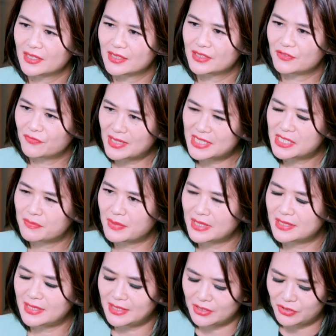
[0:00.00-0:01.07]
defense
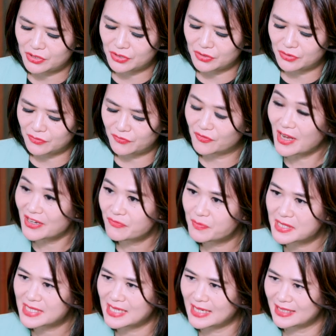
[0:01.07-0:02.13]
spending to
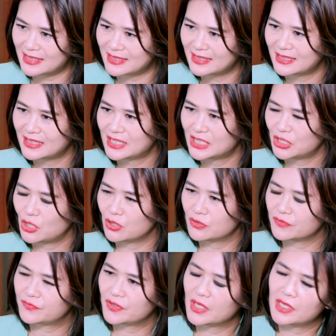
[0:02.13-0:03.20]
5%
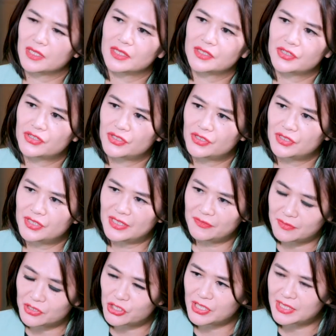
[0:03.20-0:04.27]
of
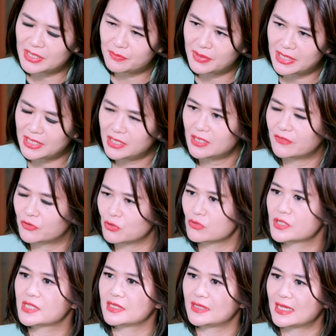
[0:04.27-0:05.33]
GDP. Of
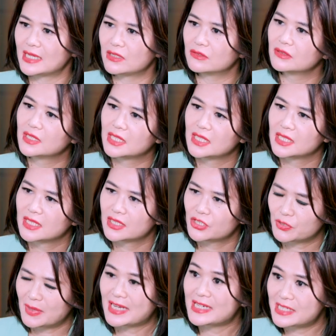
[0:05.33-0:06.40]
course, now
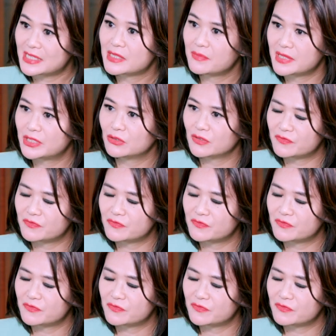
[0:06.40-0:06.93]
Japan is in the middle